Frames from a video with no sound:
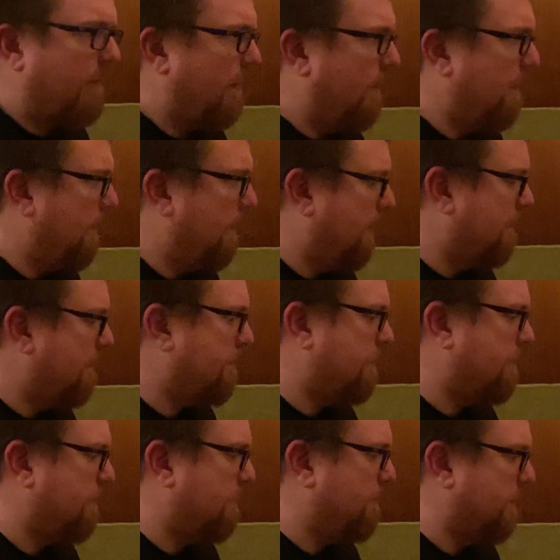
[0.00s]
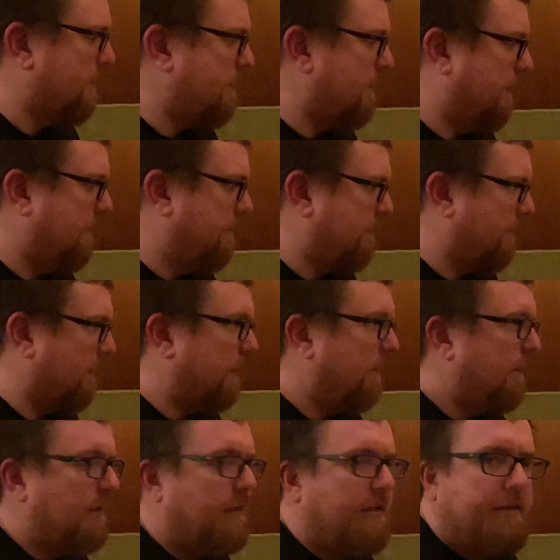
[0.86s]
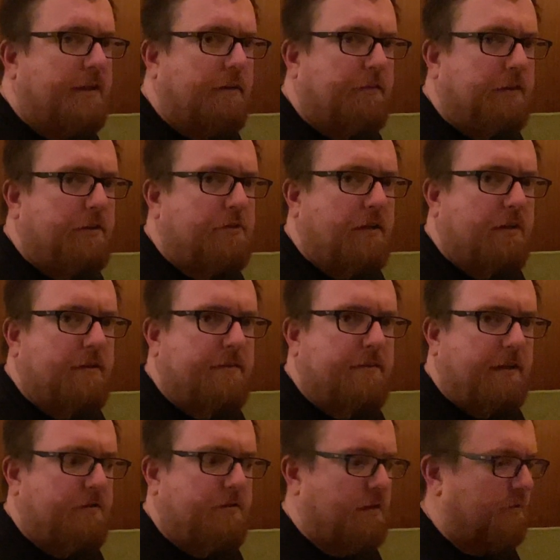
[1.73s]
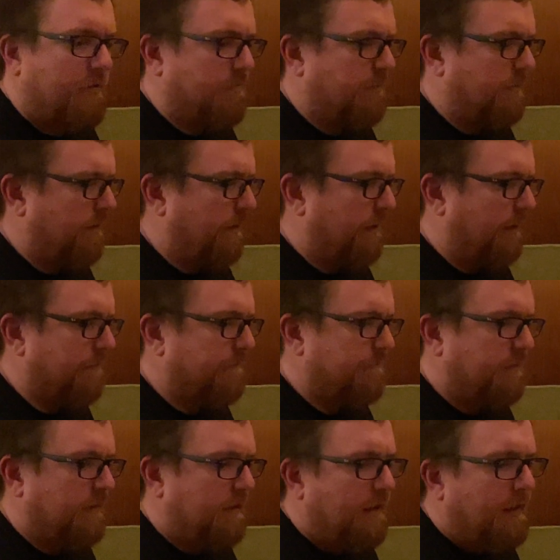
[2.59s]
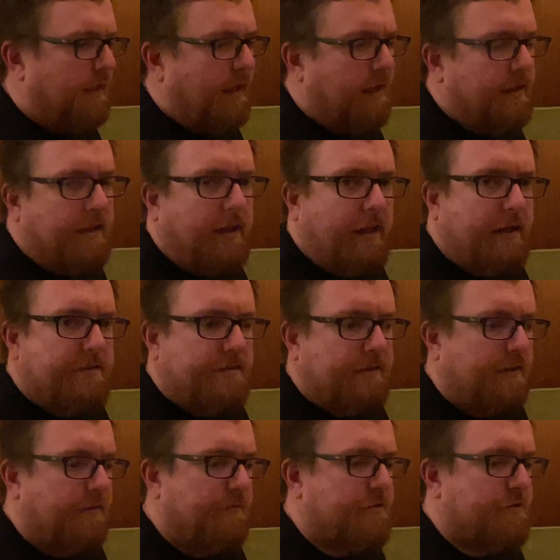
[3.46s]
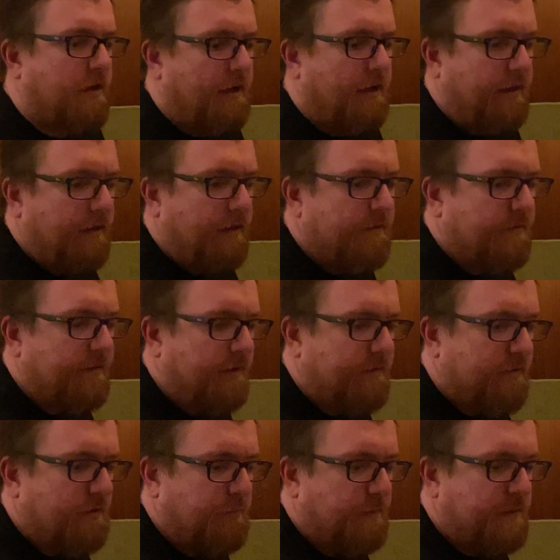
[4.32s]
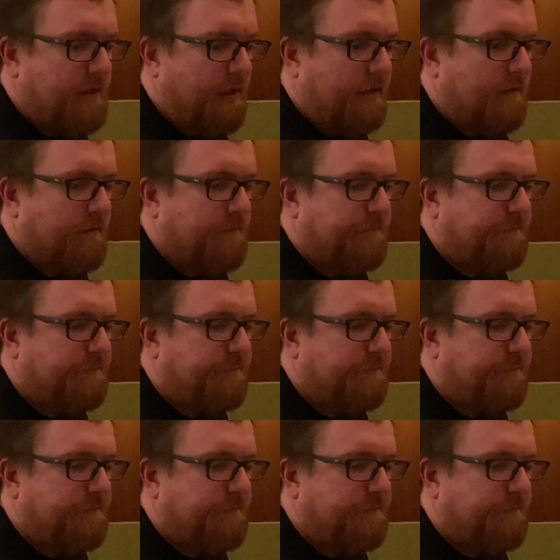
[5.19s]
Oh, that's super tasty. Definitely try the steak sauce when you're here. And the last thing you try is Nace's potato.